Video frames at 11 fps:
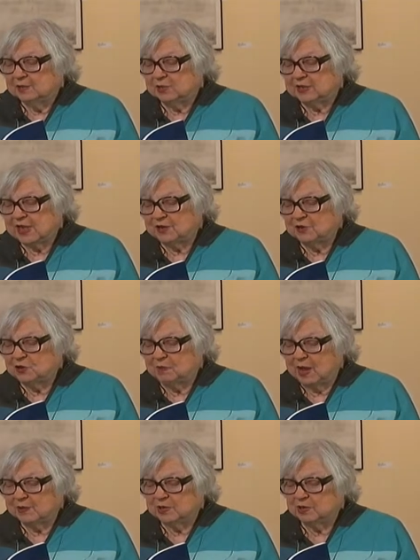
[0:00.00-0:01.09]
Was that you,
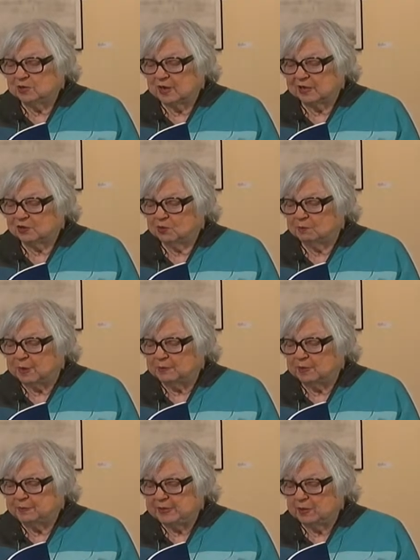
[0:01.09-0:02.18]
Mama, who knocked old
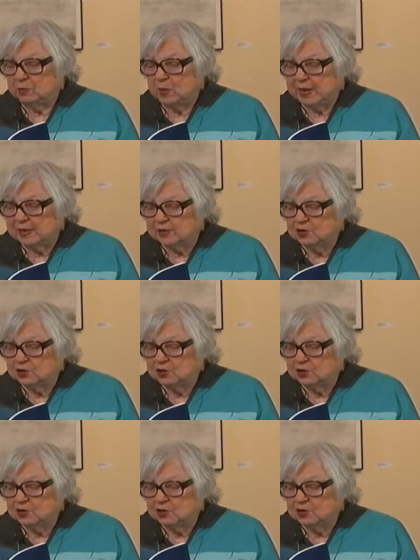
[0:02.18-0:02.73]
Bumblebee away,